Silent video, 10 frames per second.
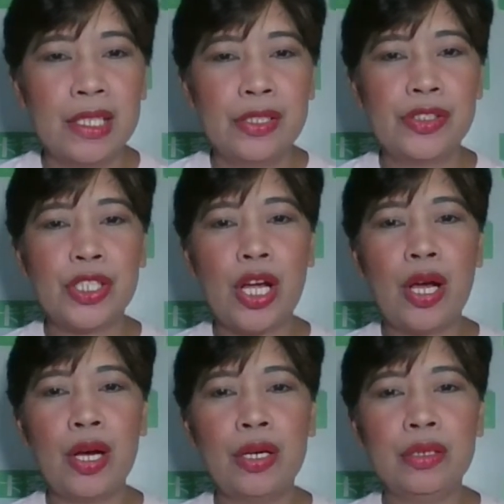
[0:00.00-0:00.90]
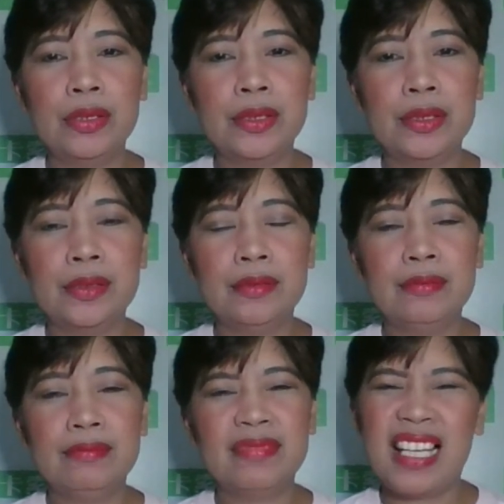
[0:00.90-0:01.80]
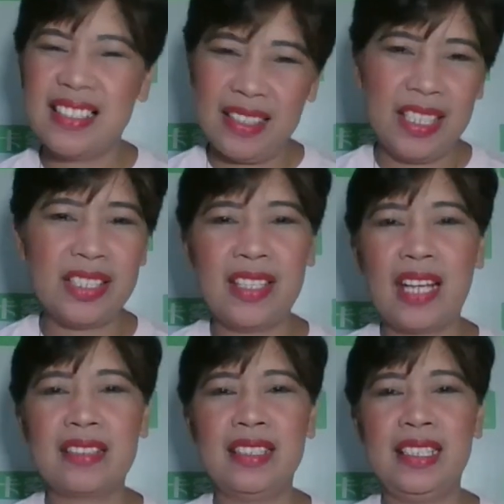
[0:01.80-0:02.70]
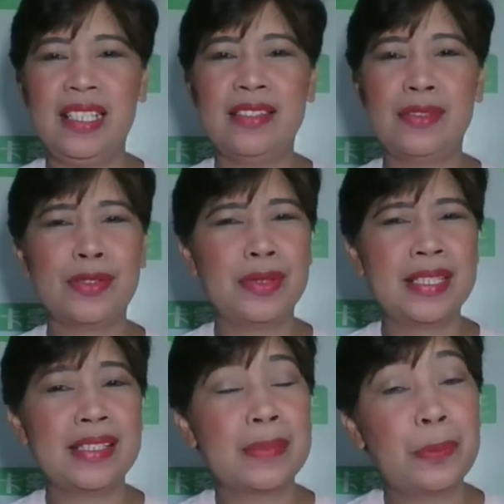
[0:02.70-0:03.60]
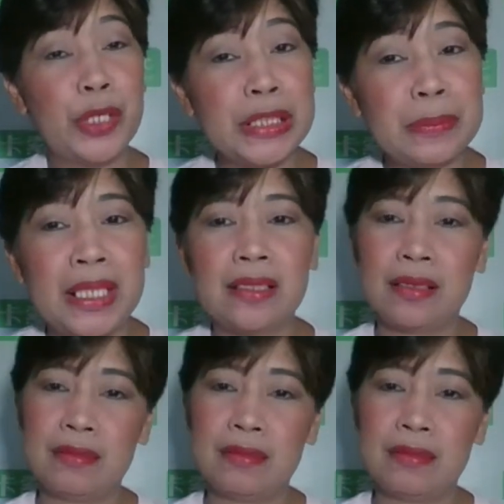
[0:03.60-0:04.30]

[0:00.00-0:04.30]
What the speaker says: So cancellation actually leads to students' disappointment.